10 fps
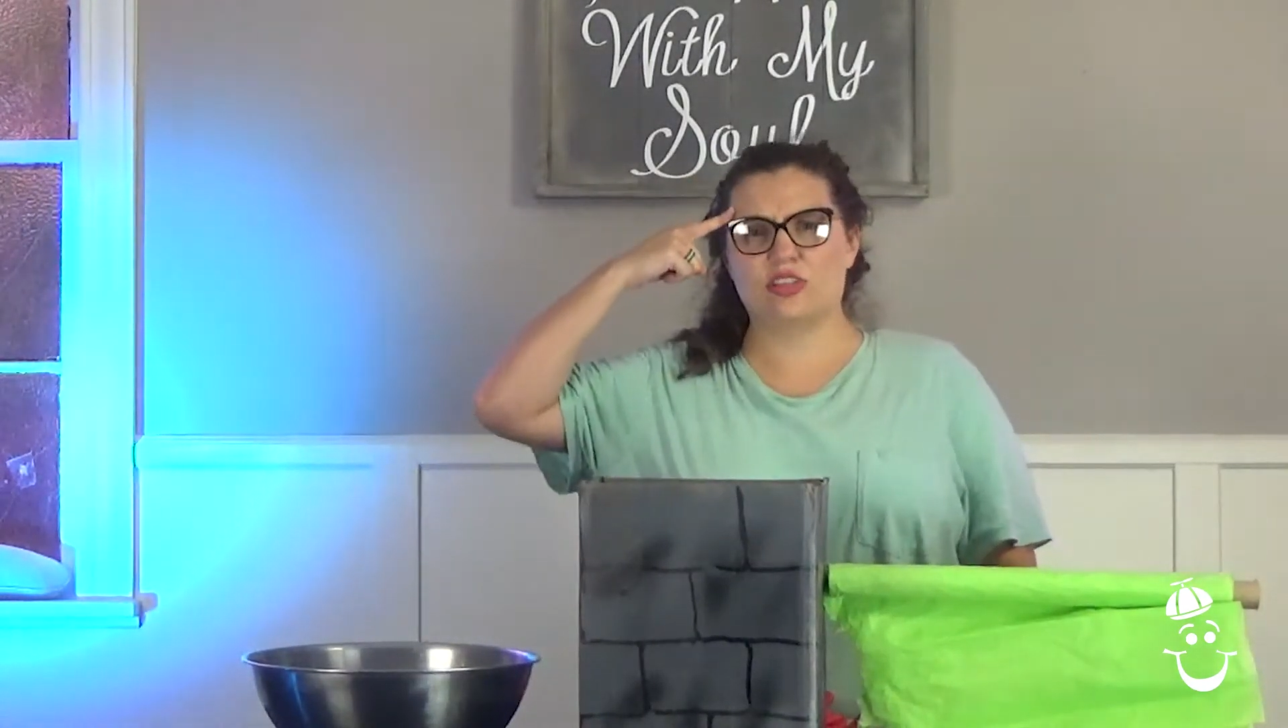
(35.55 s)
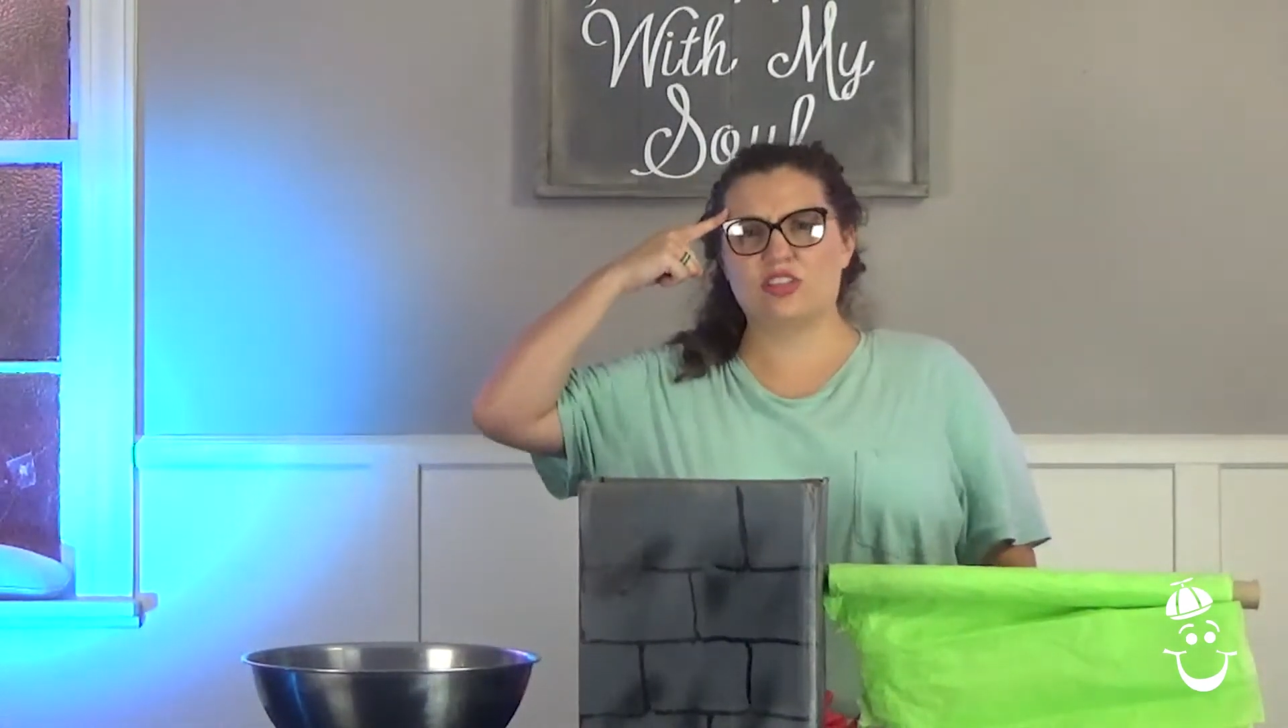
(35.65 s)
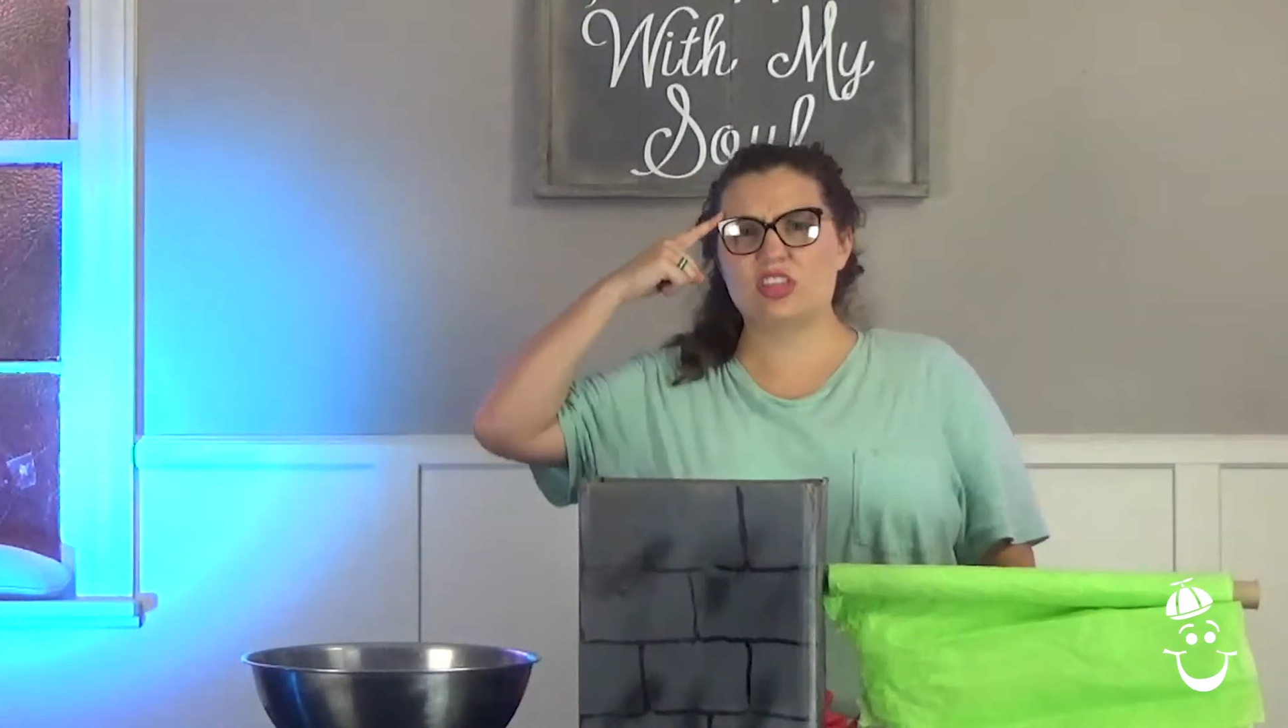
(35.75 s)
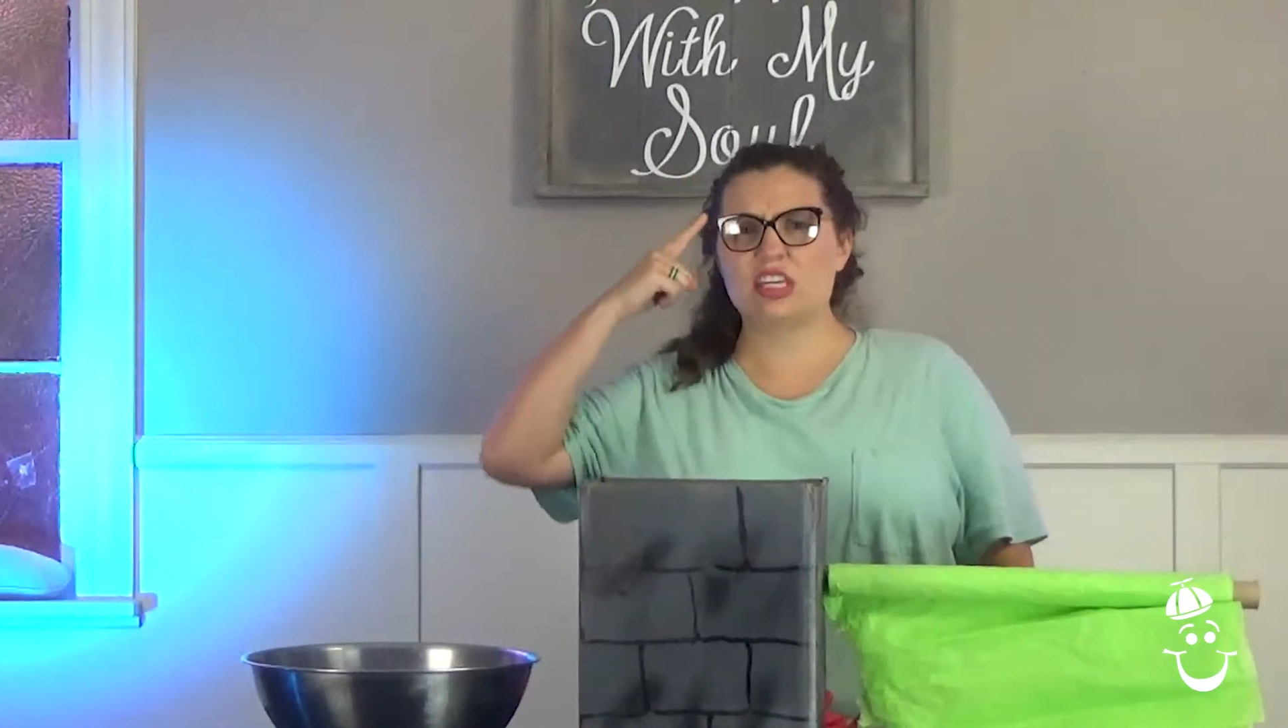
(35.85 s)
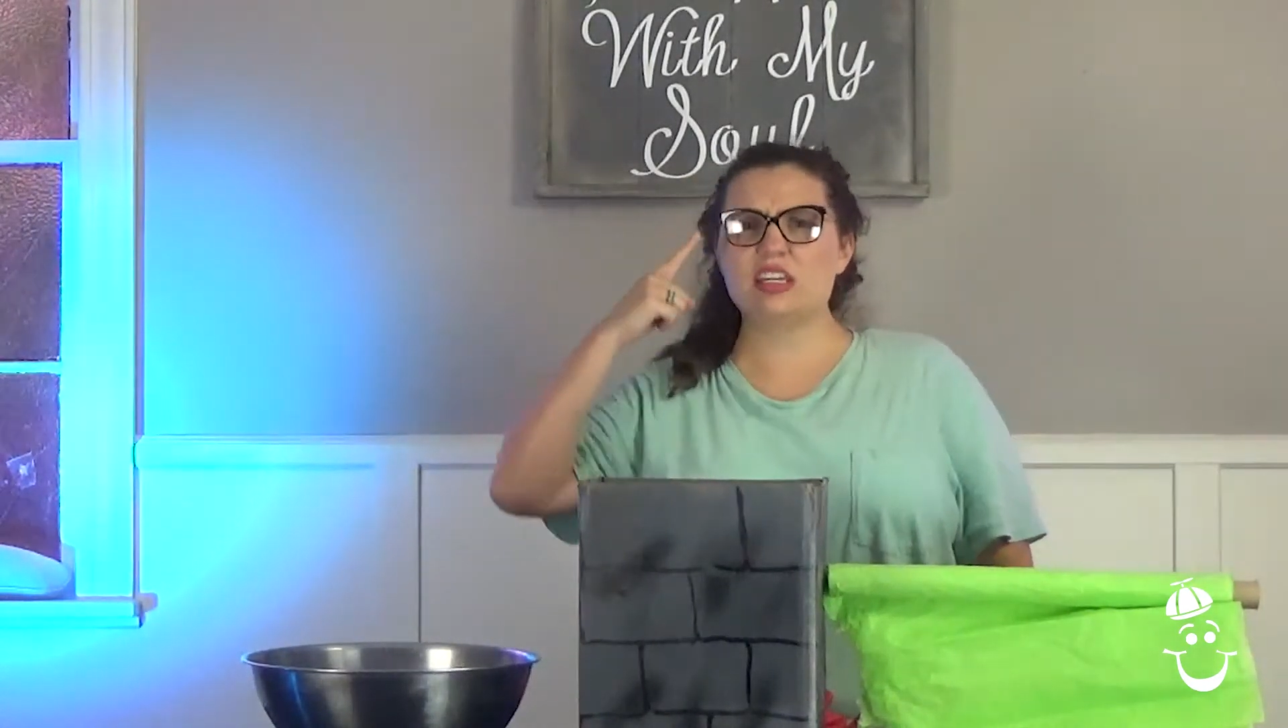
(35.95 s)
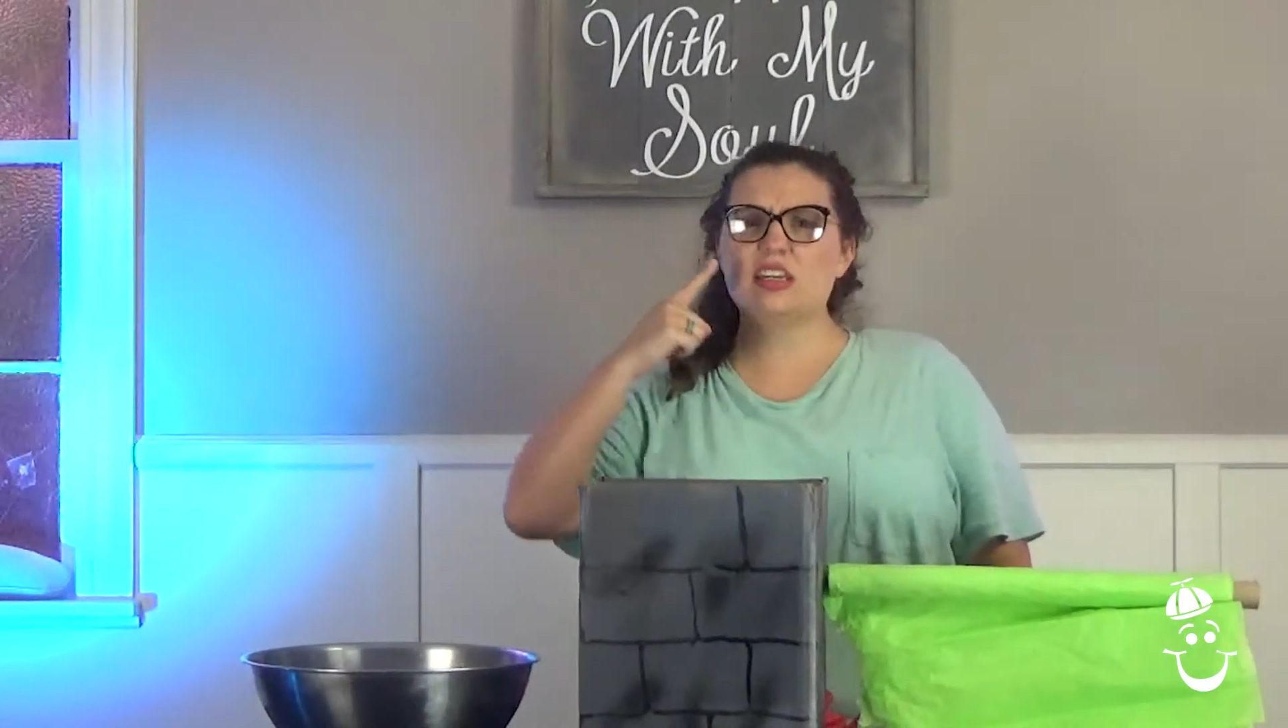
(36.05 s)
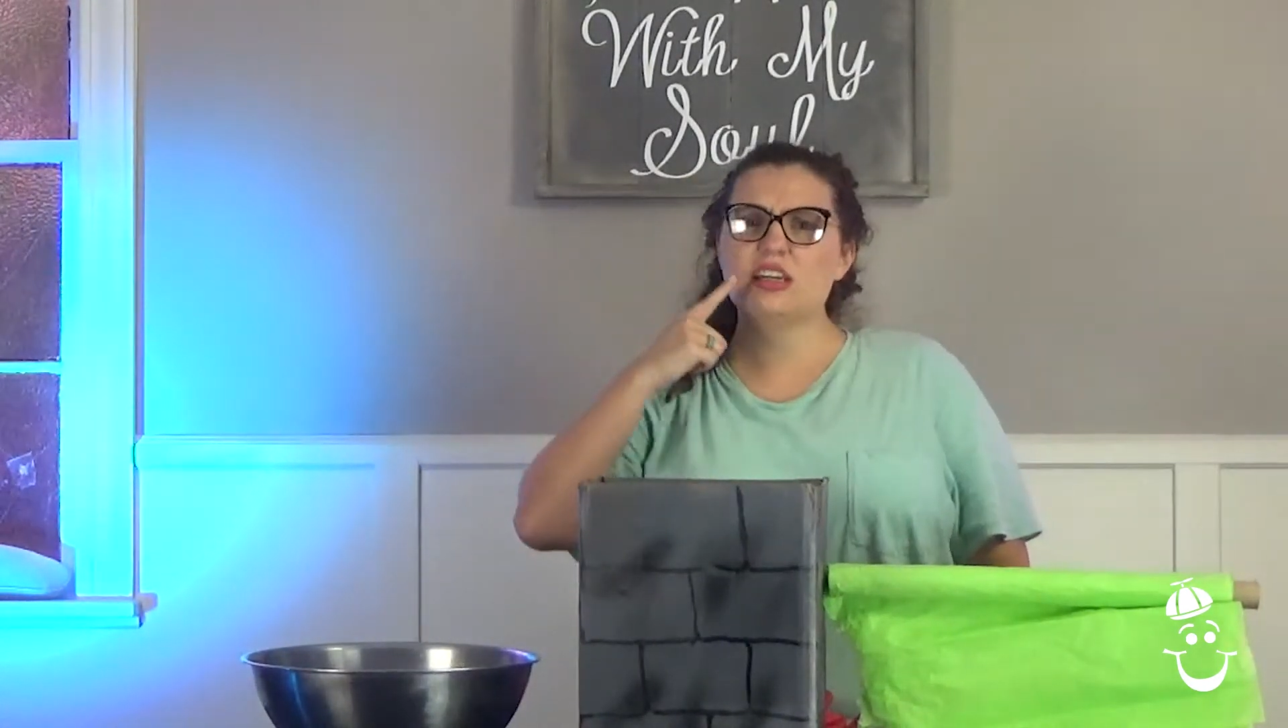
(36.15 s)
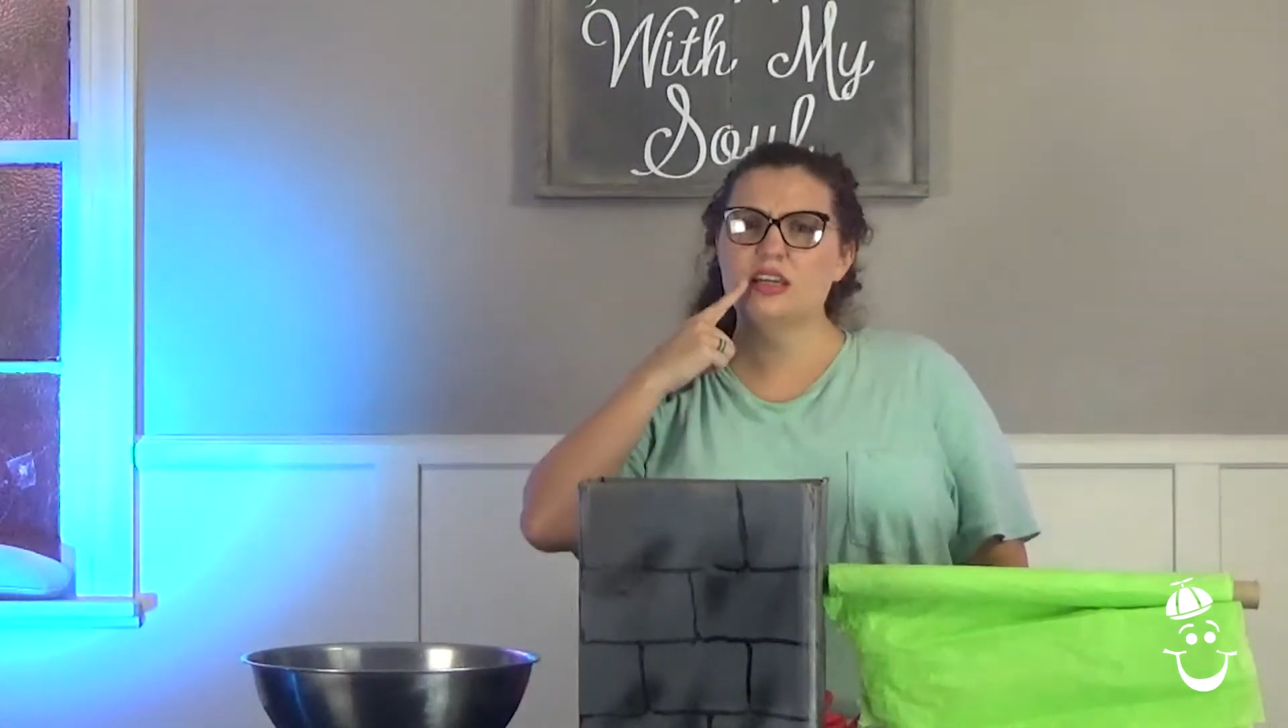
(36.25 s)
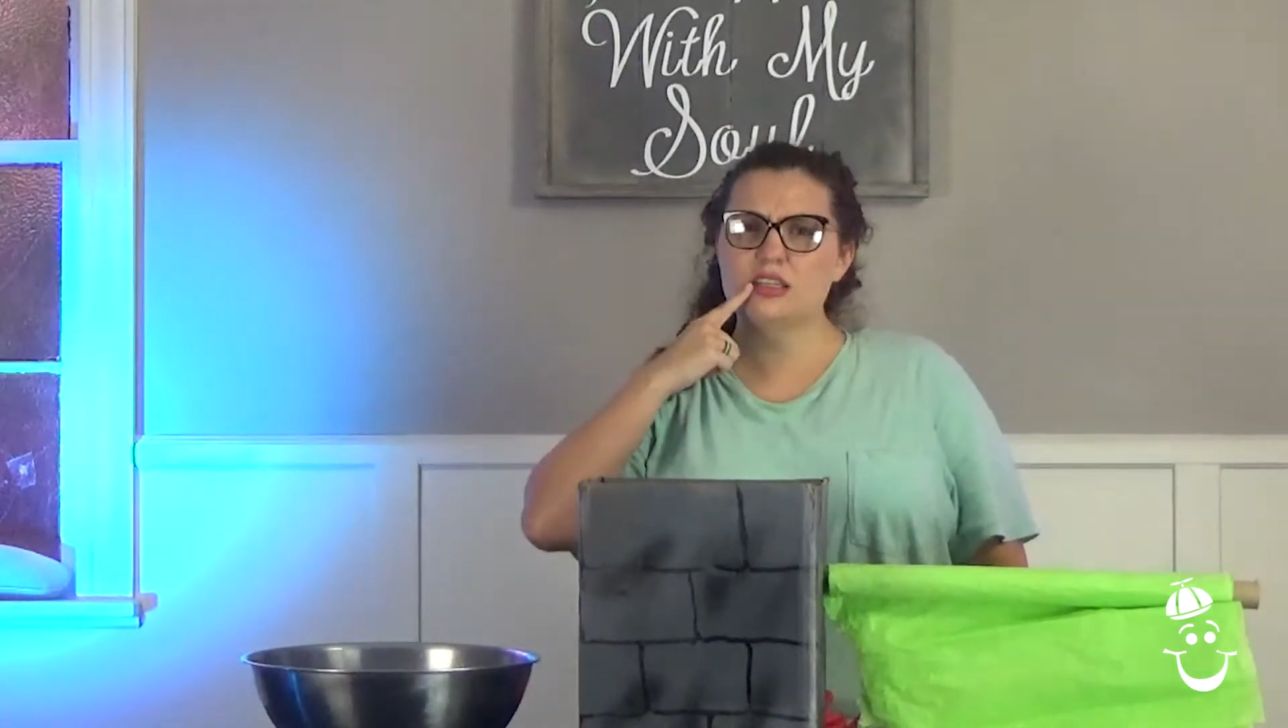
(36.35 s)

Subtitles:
think,